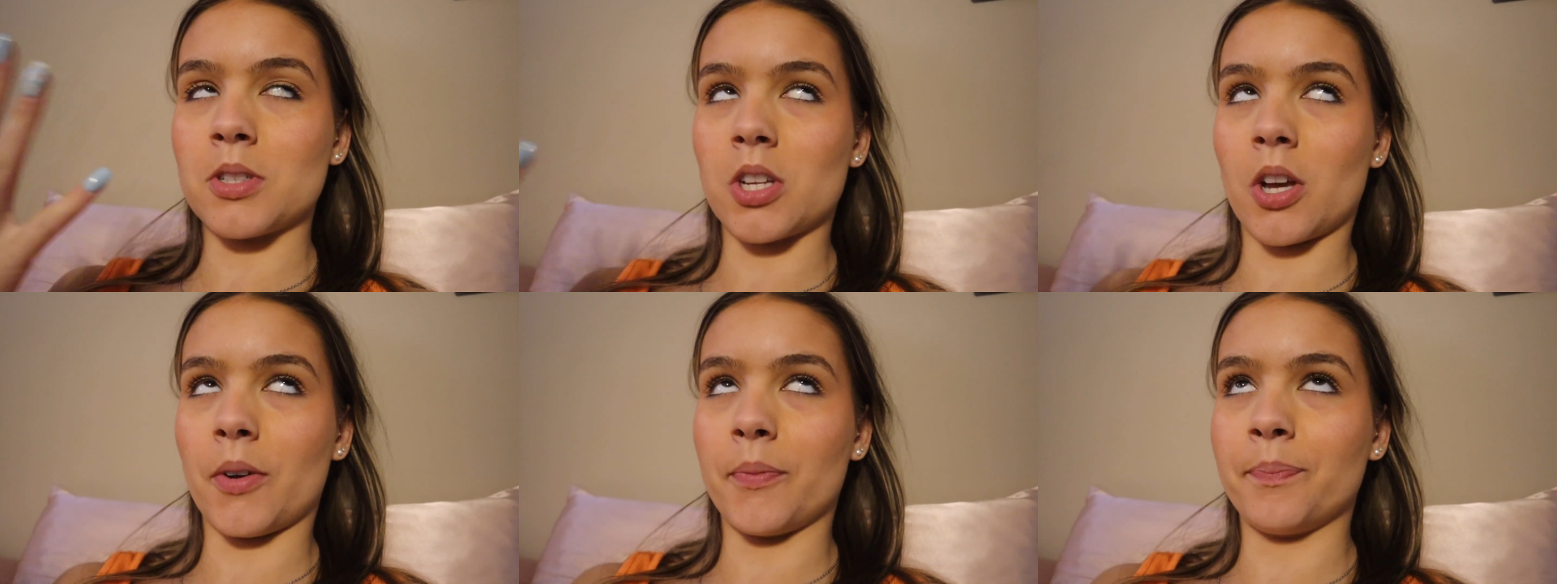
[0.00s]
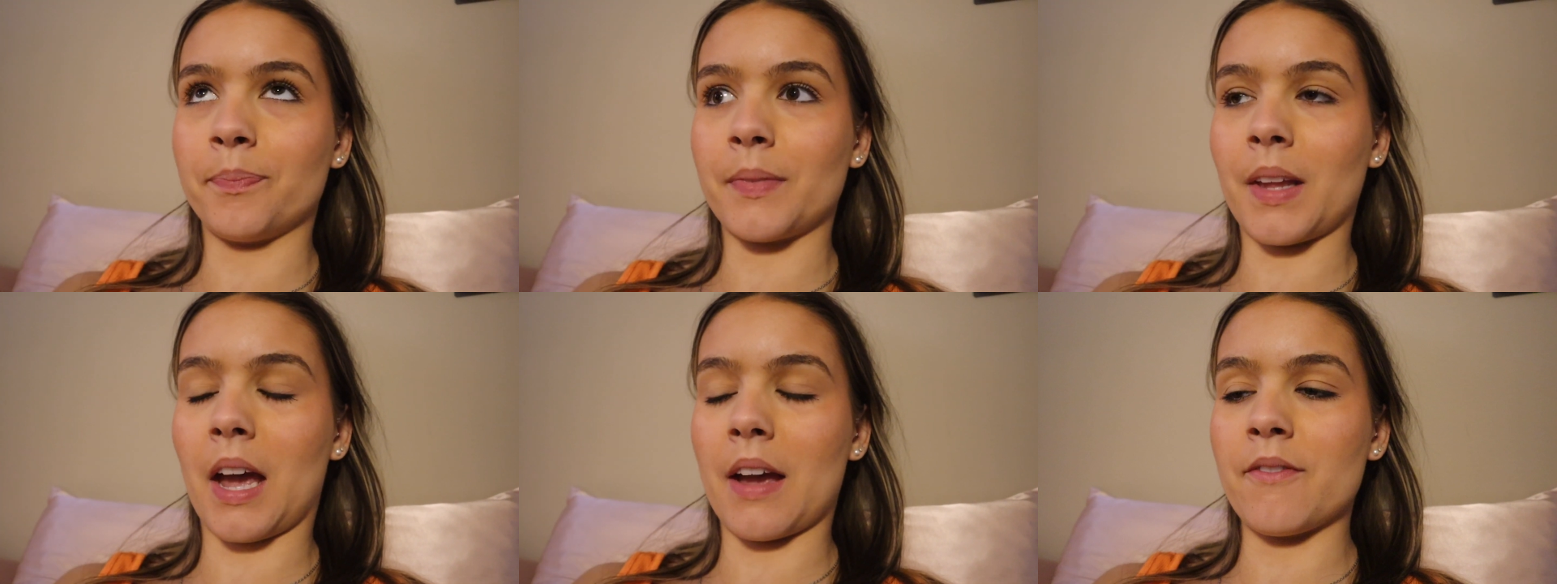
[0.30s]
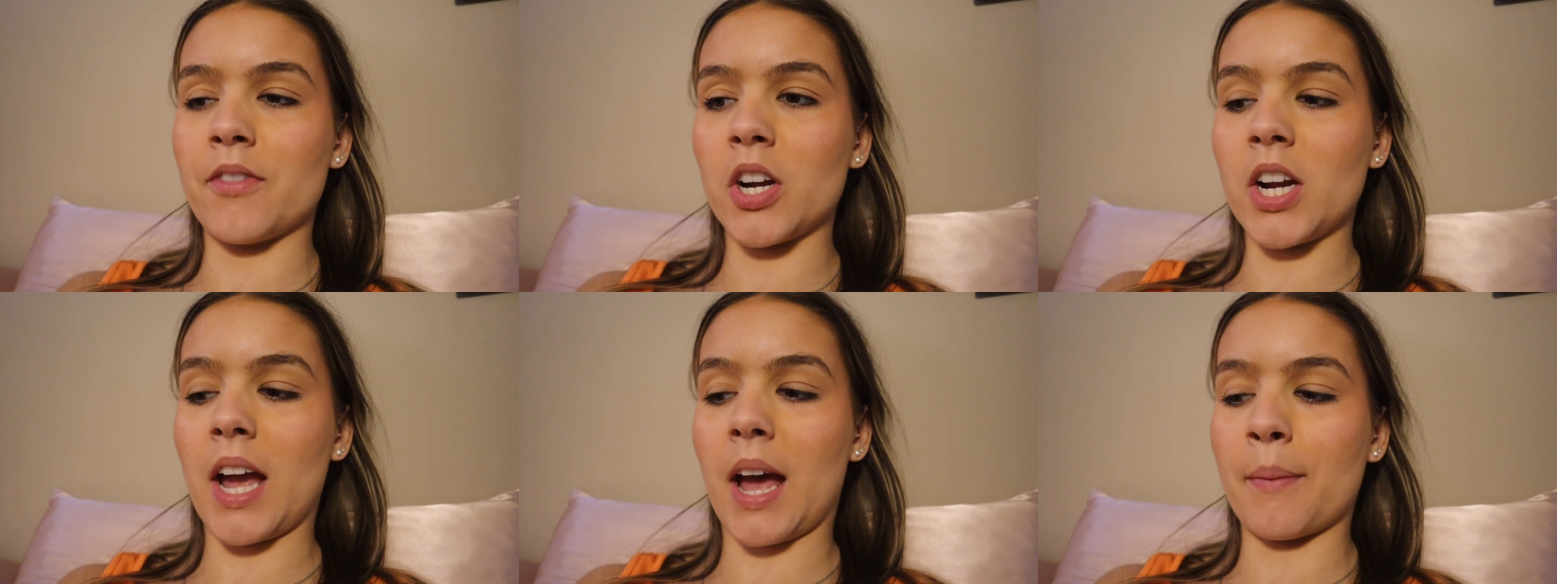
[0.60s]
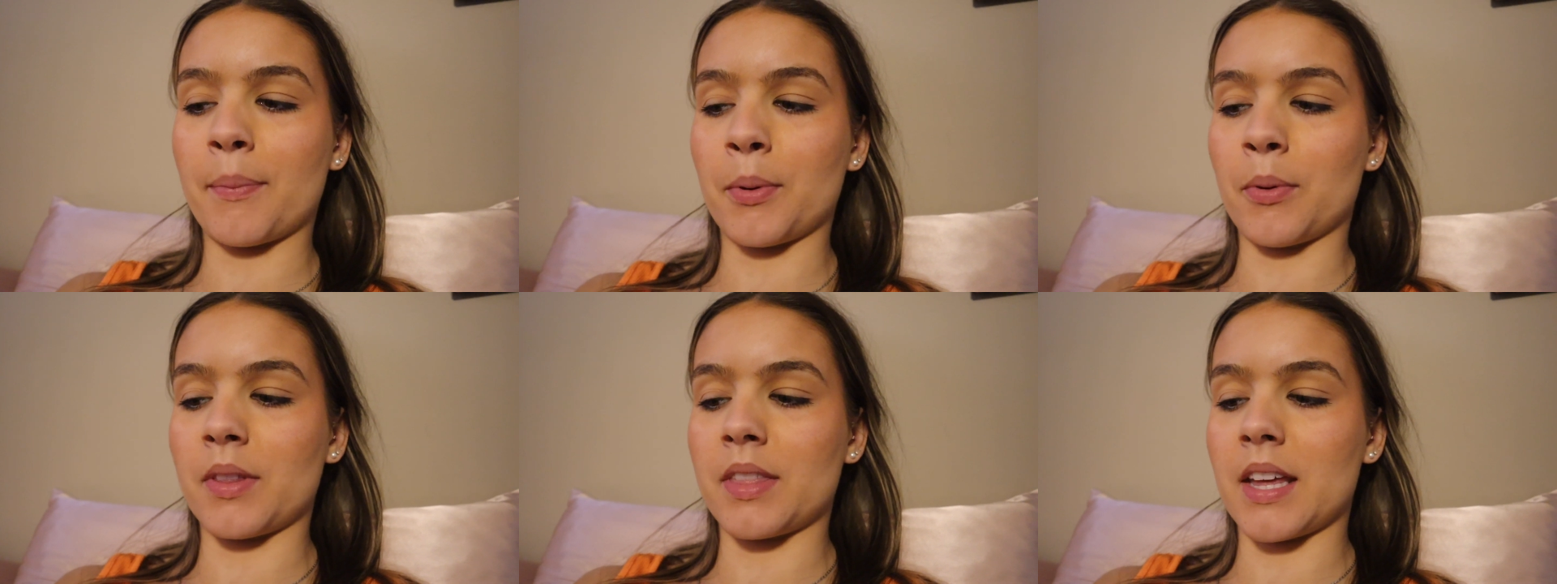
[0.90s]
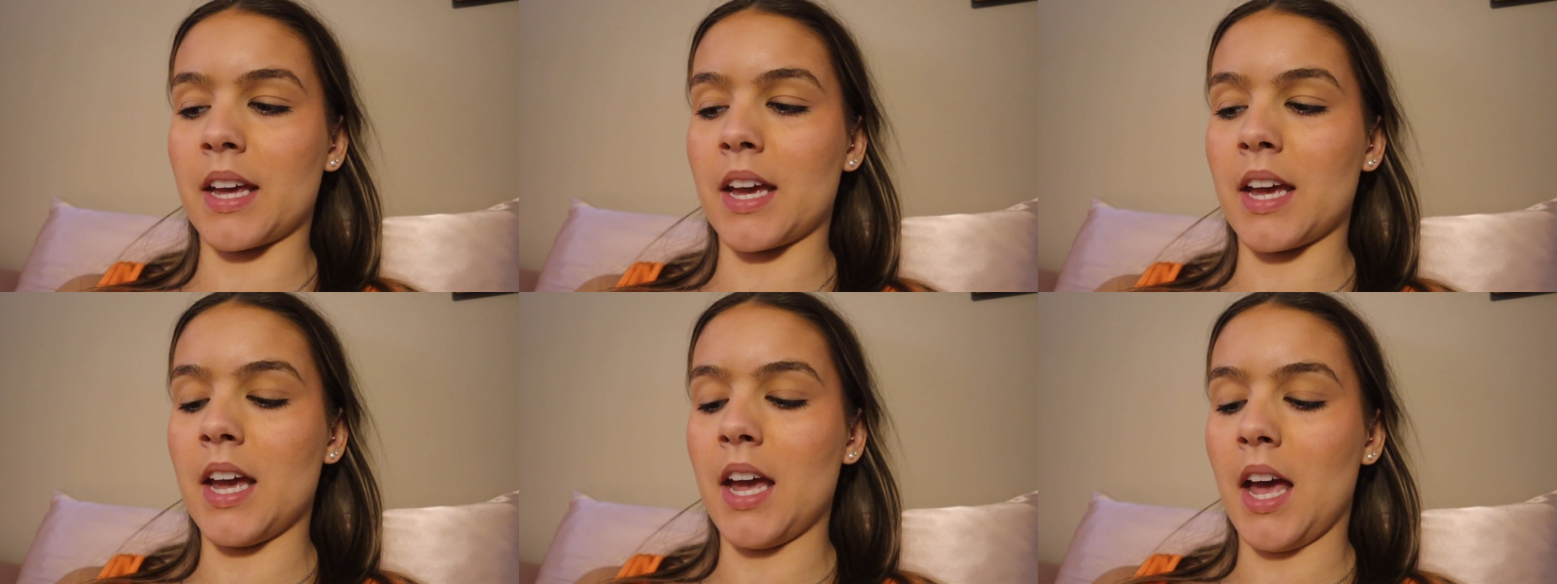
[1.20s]
So I'm very happy
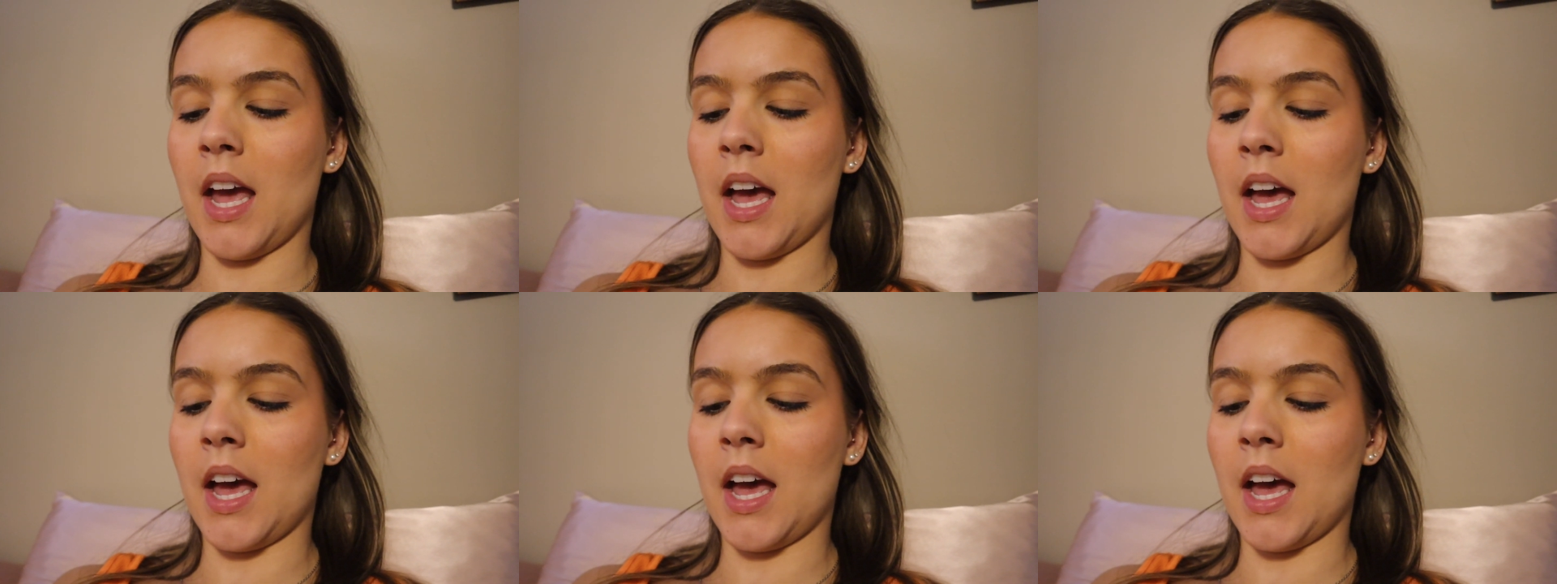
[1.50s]
with it.